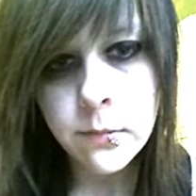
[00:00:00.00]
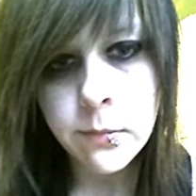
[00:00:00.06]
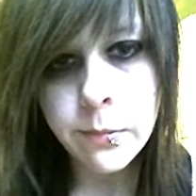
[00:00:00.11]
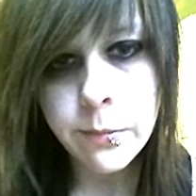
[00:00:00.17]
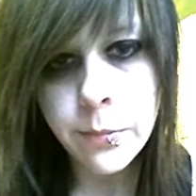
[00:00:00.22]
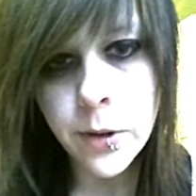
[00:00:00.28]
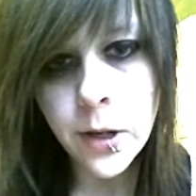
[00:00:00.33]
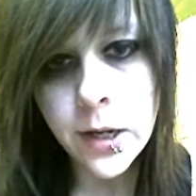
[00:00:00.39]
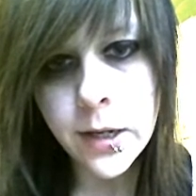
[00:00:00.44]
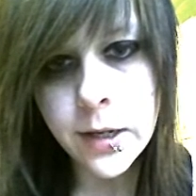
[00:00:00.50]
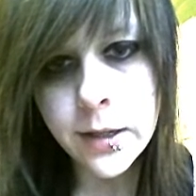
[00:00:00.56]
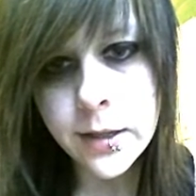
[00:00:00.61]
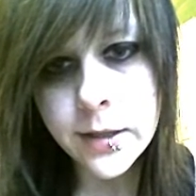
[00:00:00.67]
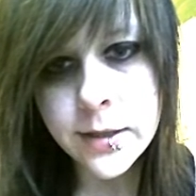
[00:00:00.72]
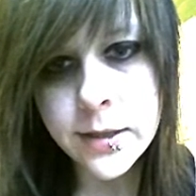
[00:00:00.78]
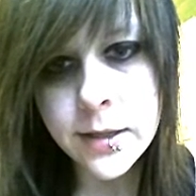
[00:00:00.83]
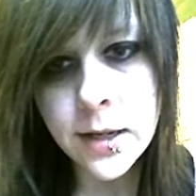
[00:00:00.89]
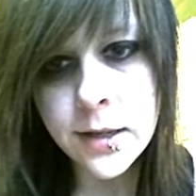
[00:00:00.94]
But
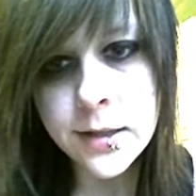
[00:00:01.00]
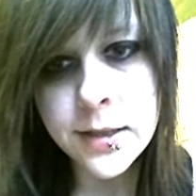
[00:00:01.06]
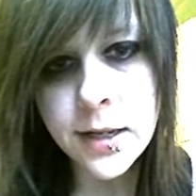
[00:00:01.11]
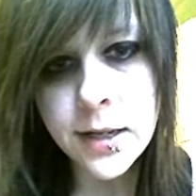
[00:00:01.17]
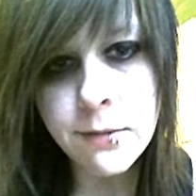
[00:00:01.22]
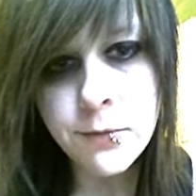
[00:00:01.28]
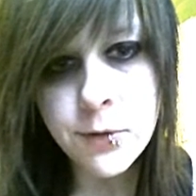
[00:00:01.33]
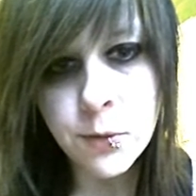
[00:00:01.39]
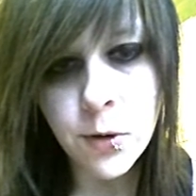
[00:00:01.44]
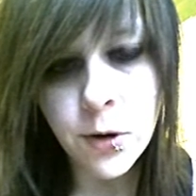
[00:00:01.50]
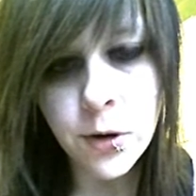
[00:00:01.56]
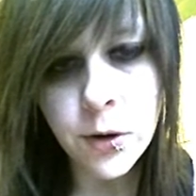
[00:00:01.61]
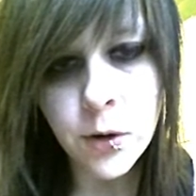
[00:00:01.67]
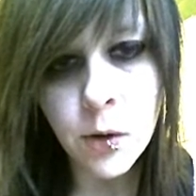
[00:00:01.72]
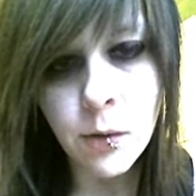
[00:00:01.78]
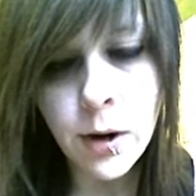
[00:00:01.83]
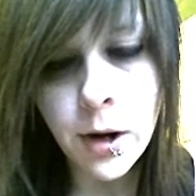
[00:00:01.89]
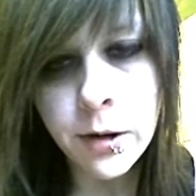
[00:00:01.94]
it's not safe to wander
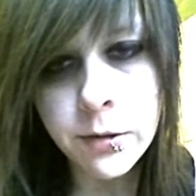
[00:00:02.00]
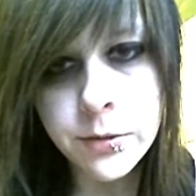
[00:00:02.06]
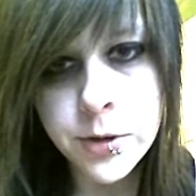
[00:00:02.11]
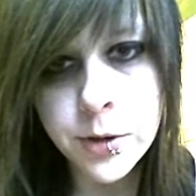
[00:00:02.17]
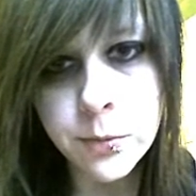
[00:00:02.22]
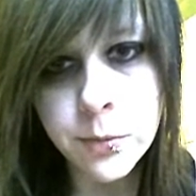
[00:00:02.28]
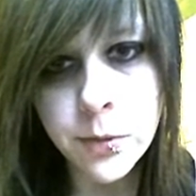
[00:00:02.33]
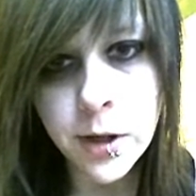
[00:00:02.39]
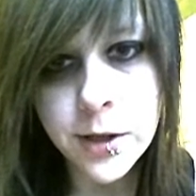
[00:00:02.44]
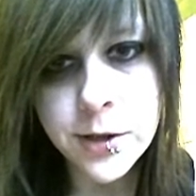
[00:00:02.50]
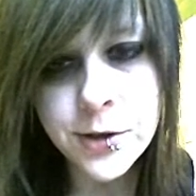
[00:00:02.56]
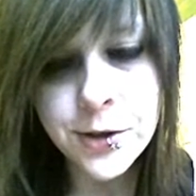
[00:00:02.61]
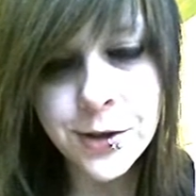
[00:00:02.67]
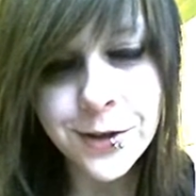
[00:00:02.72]
around too much.